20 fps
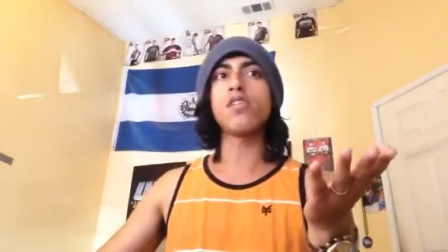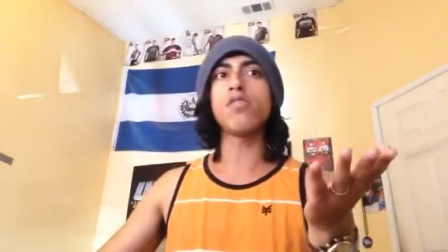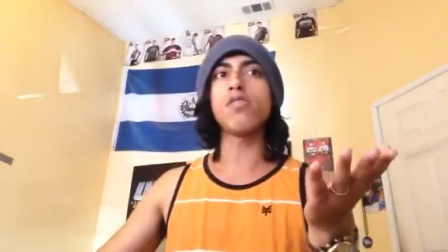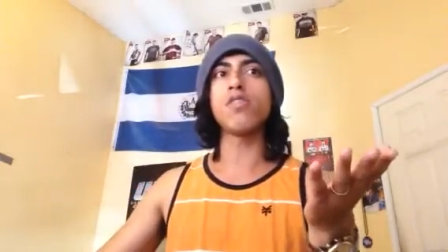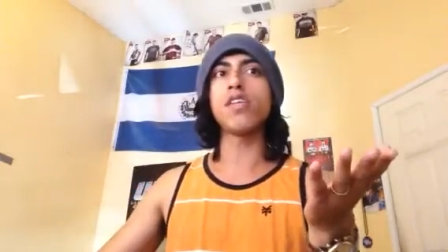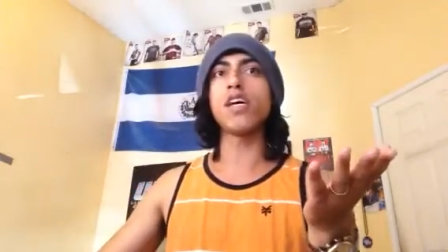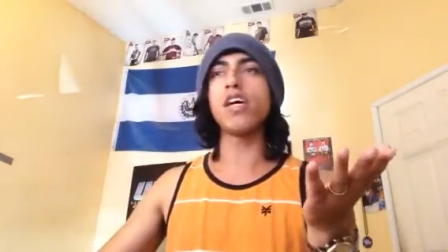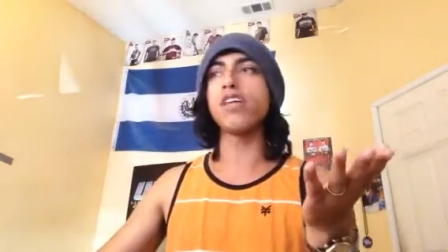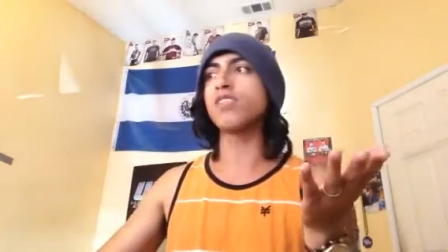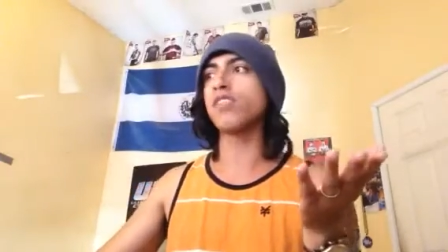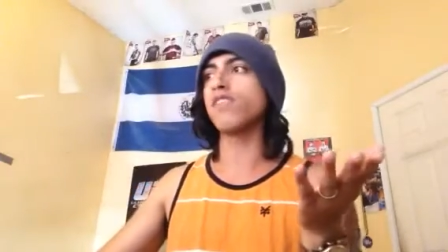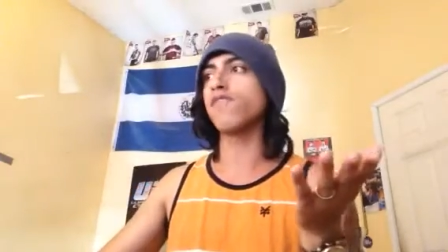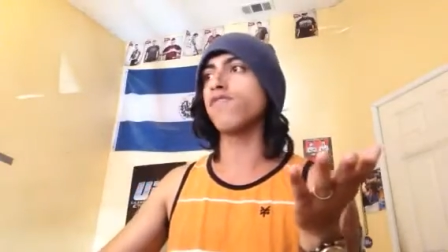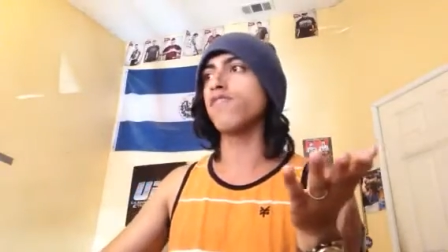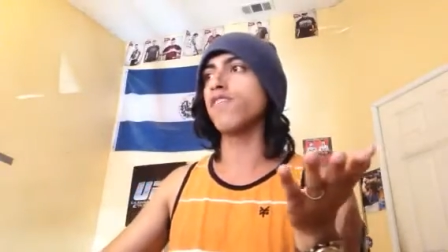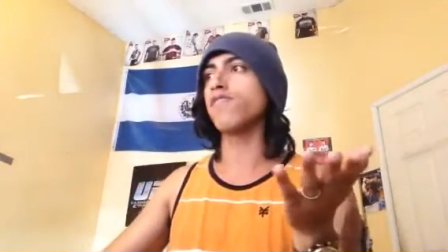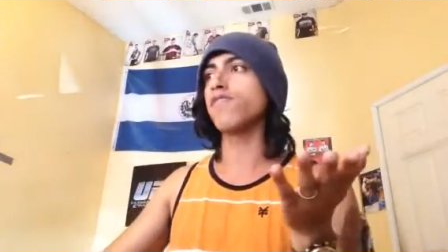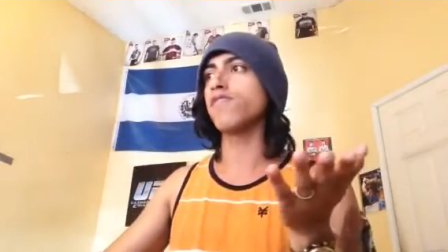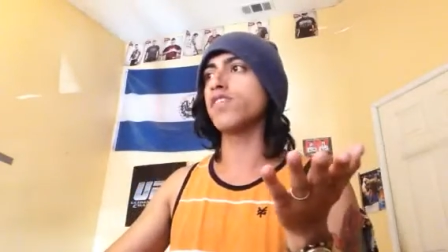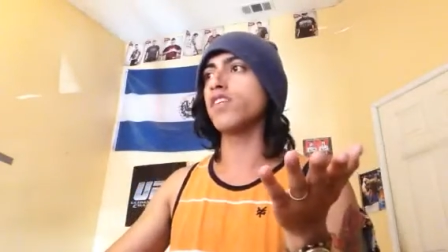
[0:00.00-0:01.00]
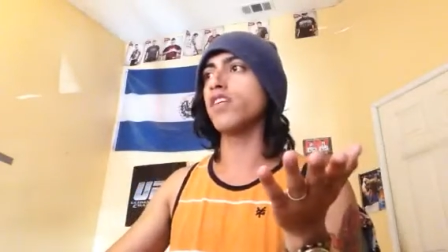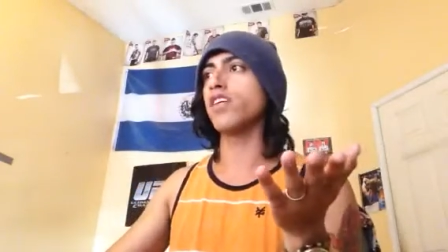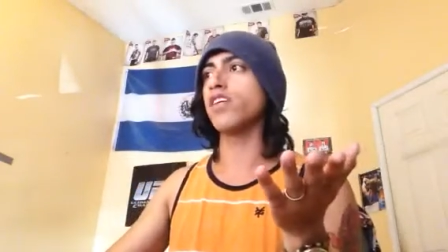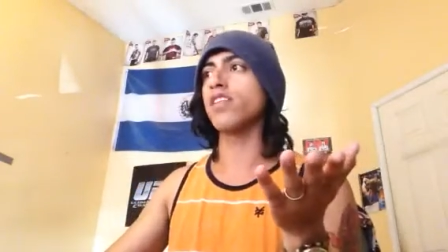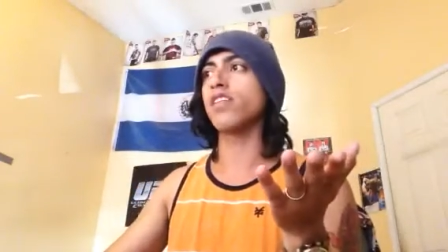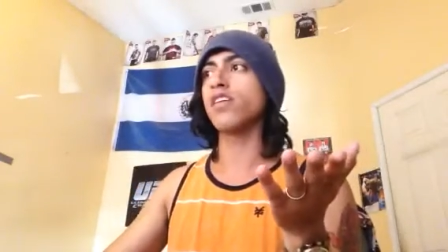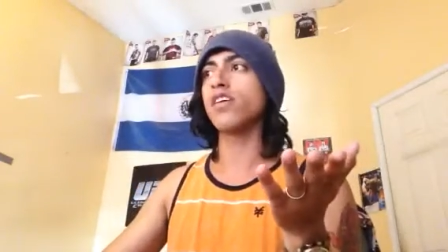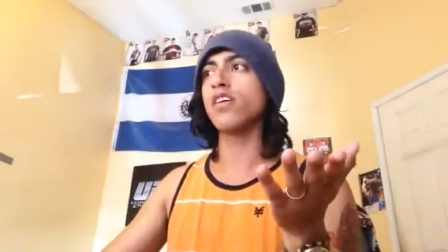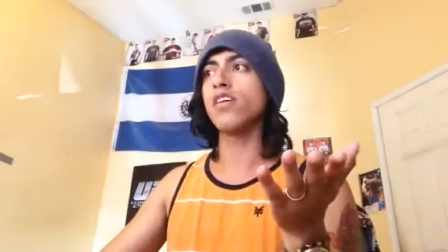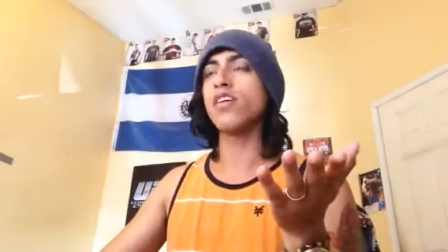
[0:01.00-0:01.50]

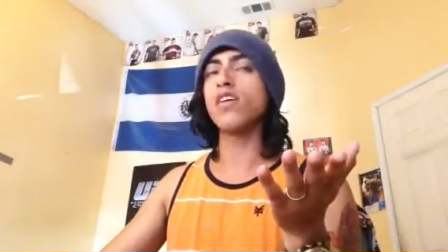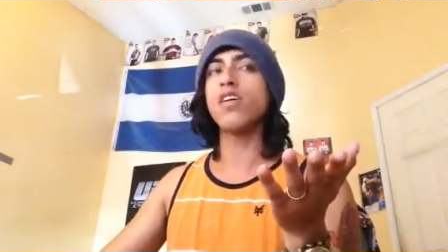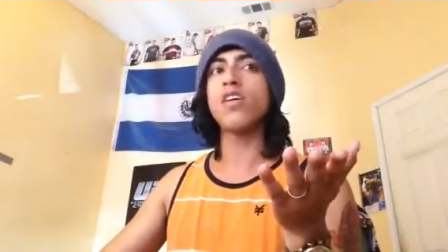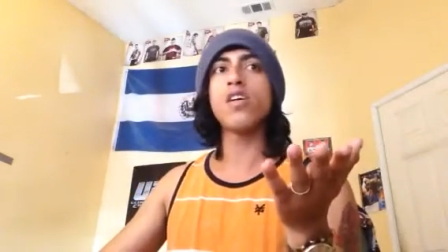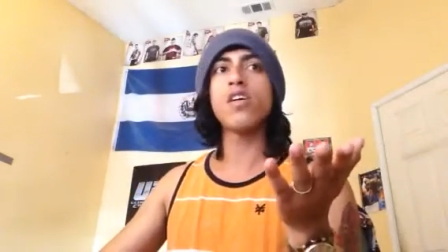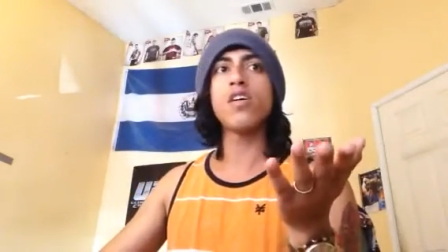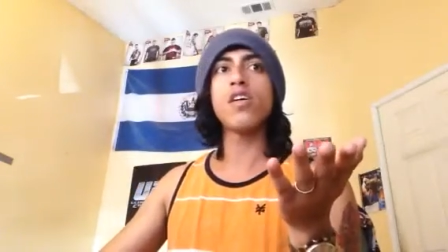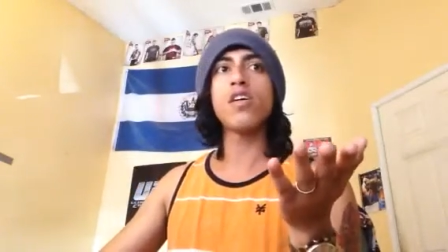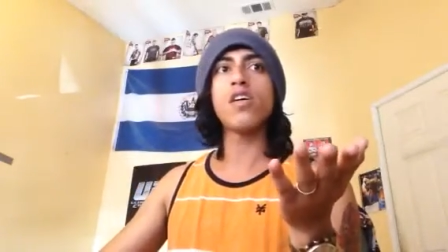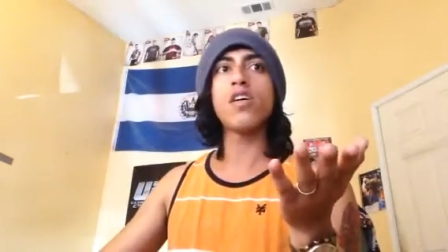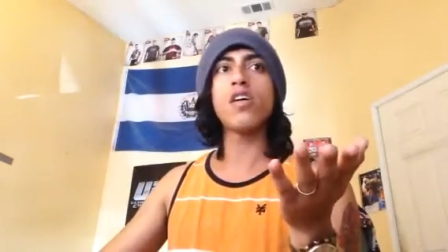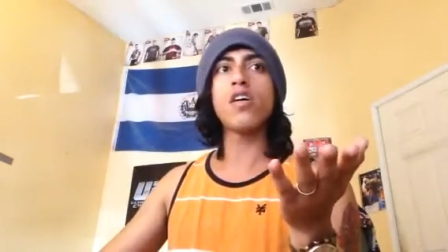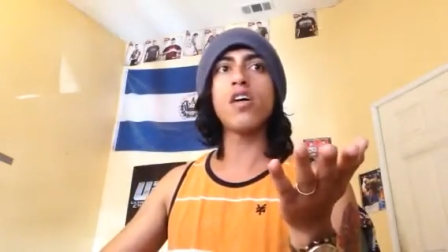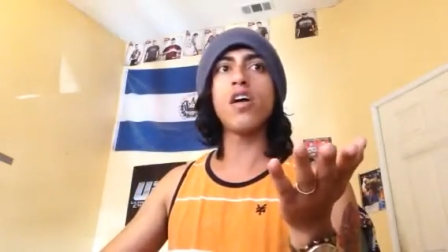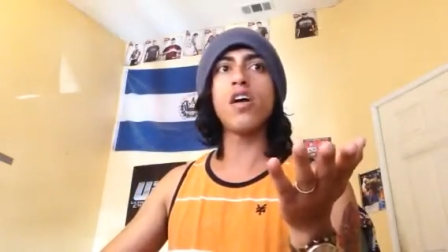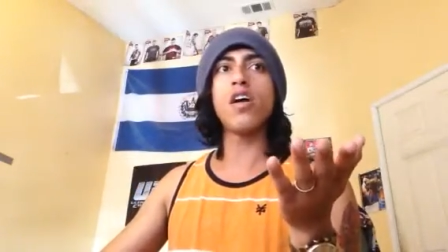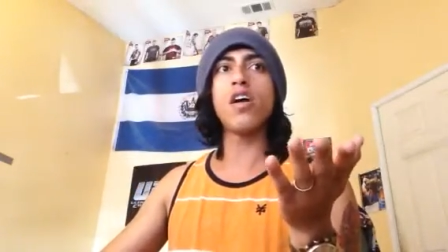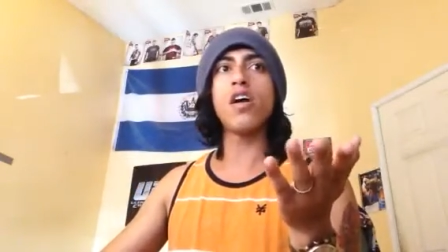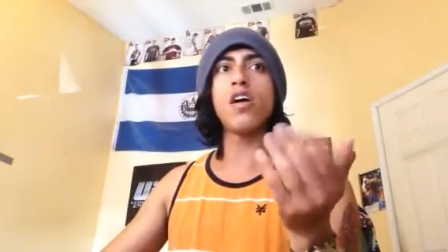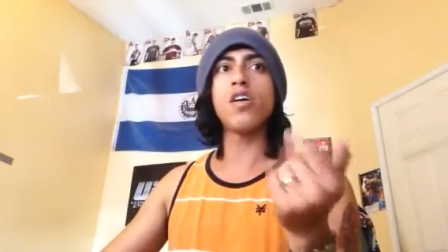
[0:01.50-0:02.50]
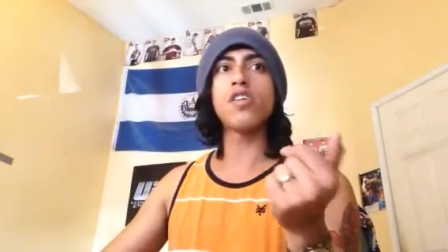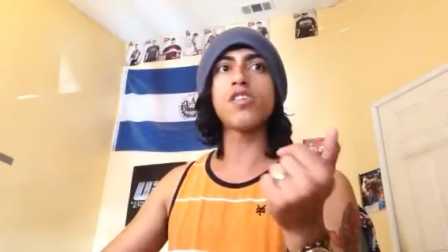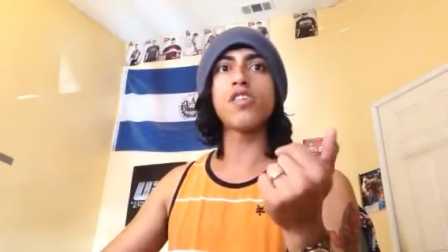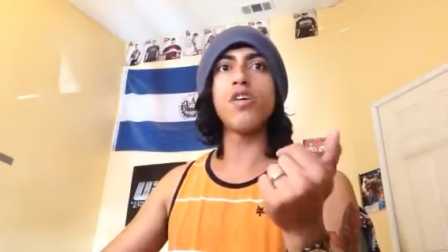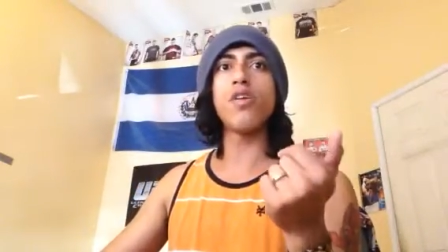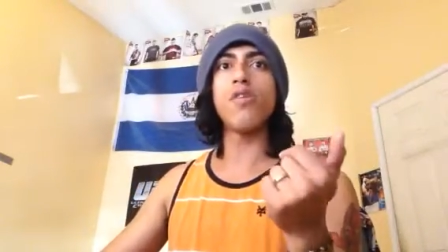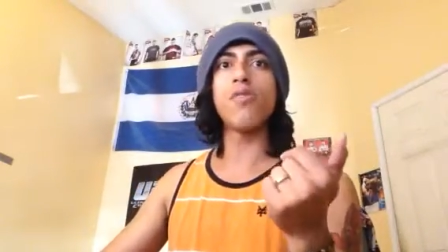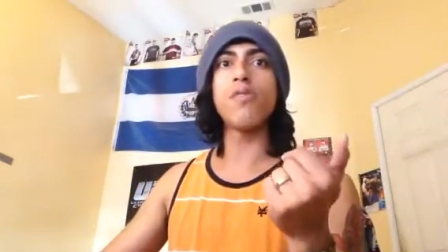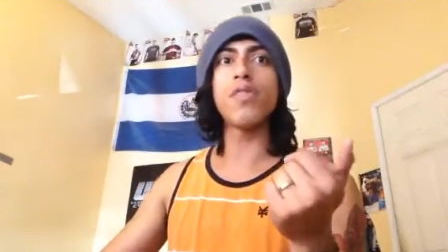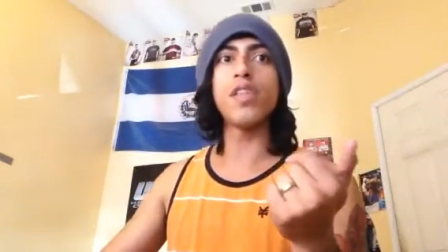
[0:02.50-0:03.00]
2015. Uh,
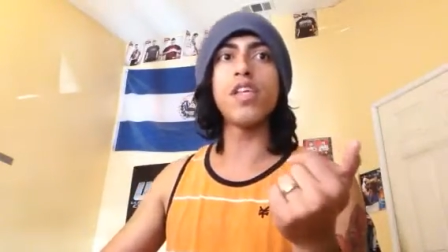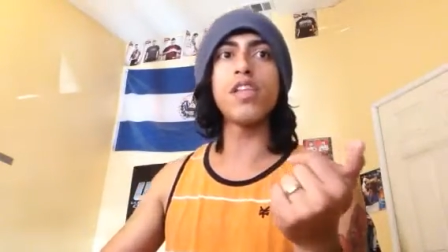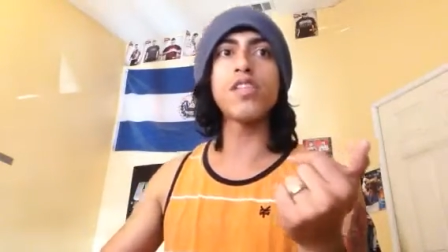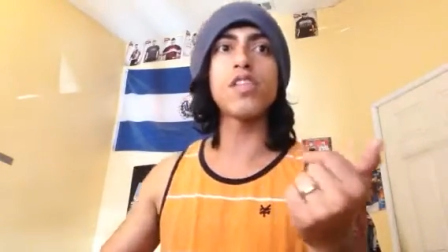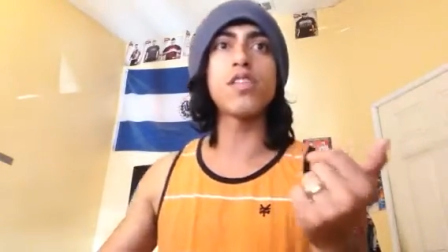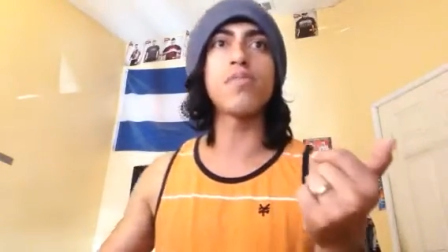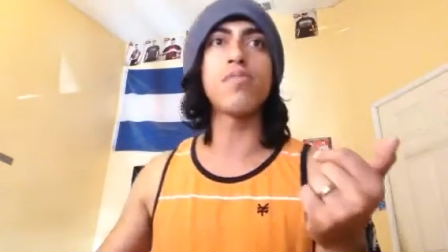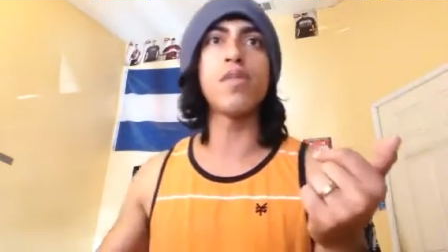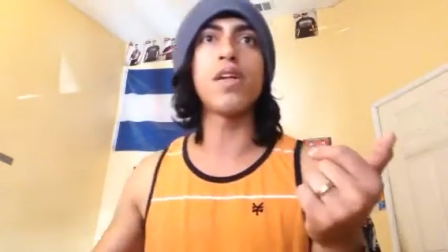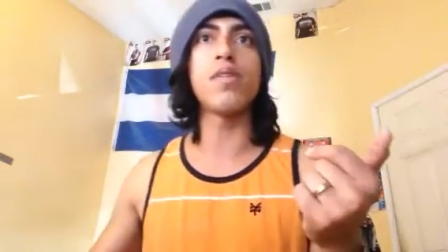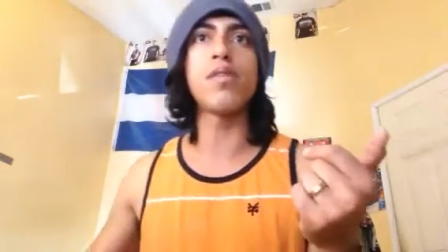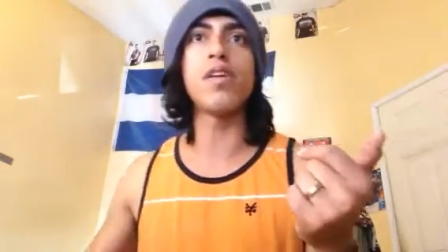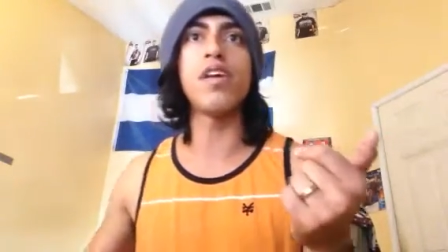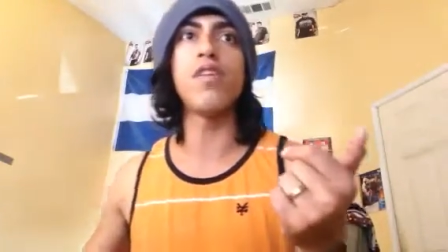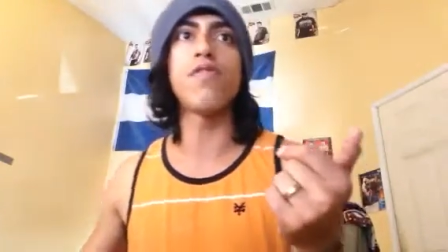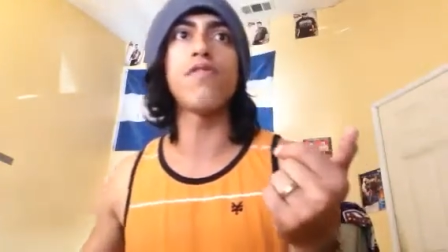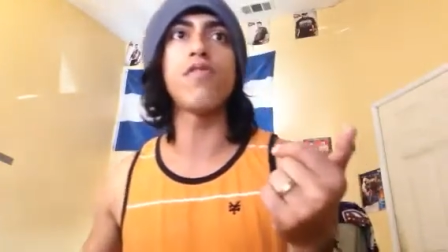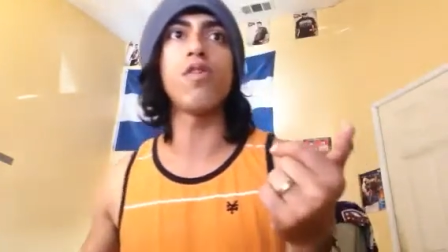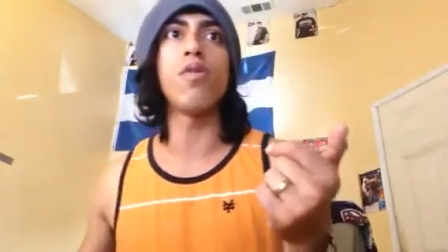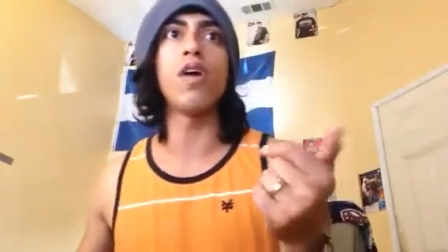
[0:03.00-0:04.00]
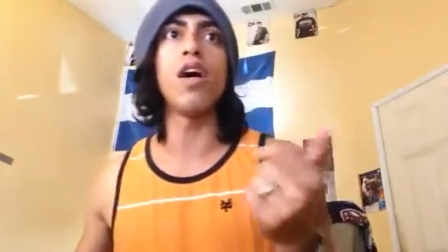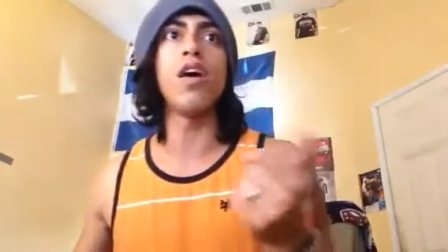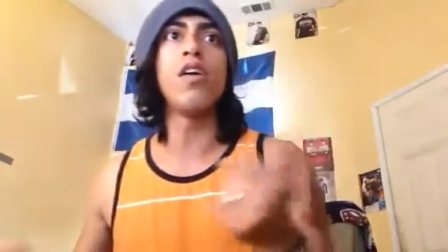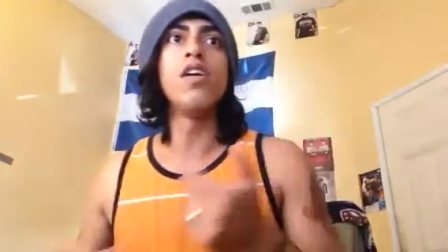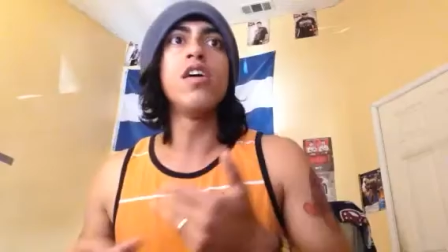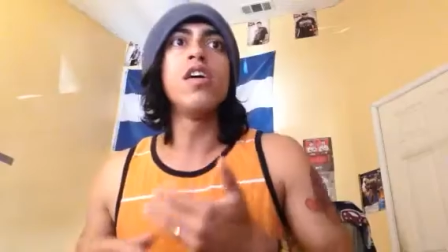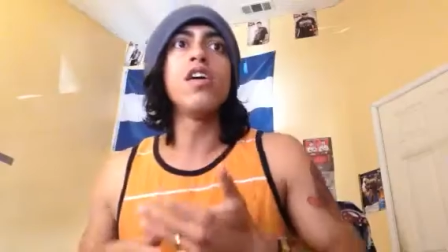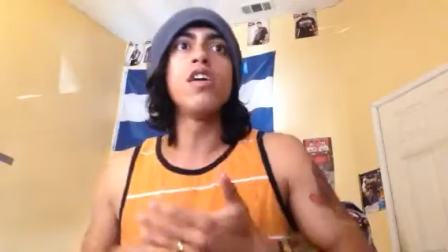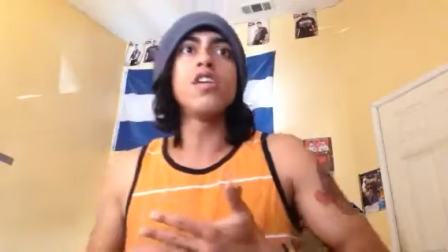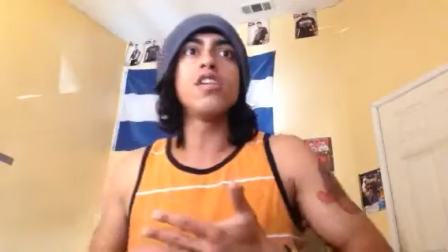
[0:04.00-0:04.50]
so this has been here for a while.